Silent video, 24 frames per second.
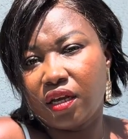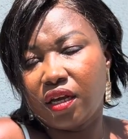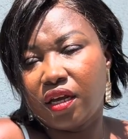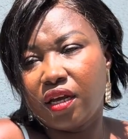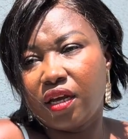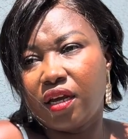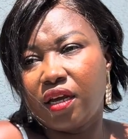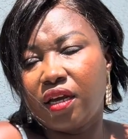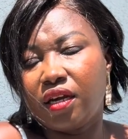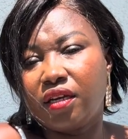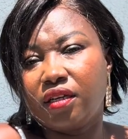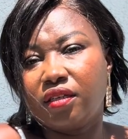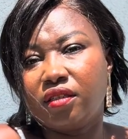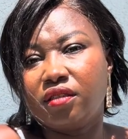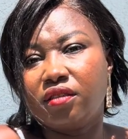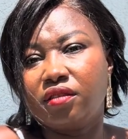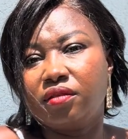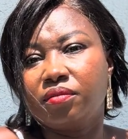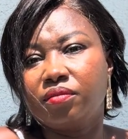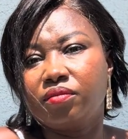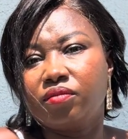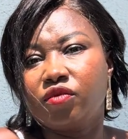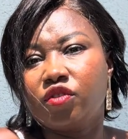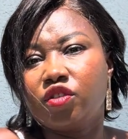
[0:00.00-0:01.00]
and
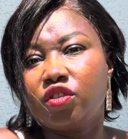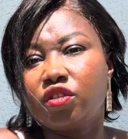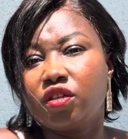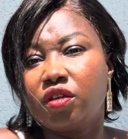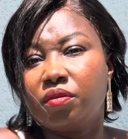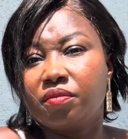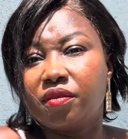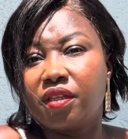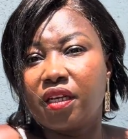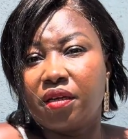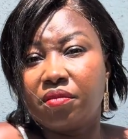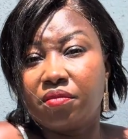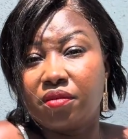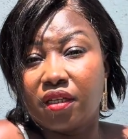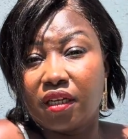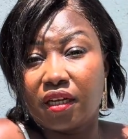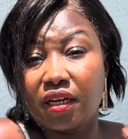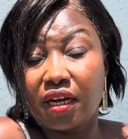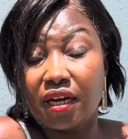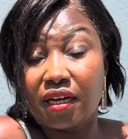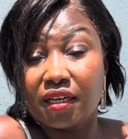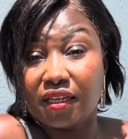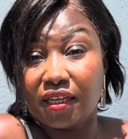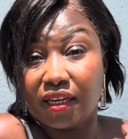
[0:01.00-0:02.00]
sometimes they
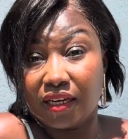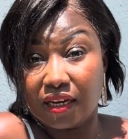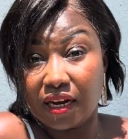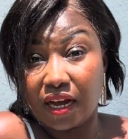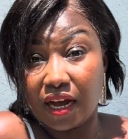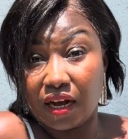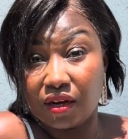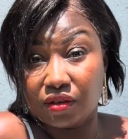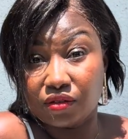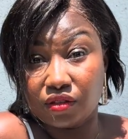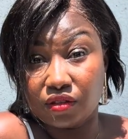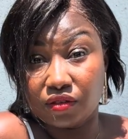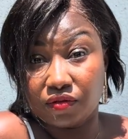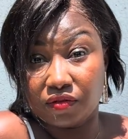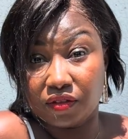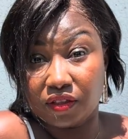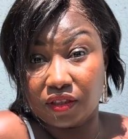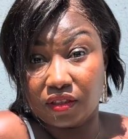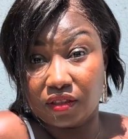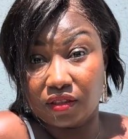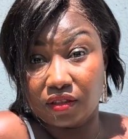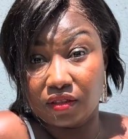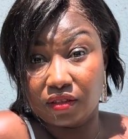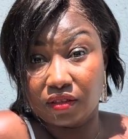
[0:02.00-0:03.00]
can't get out of
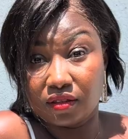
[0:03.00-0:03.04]
it.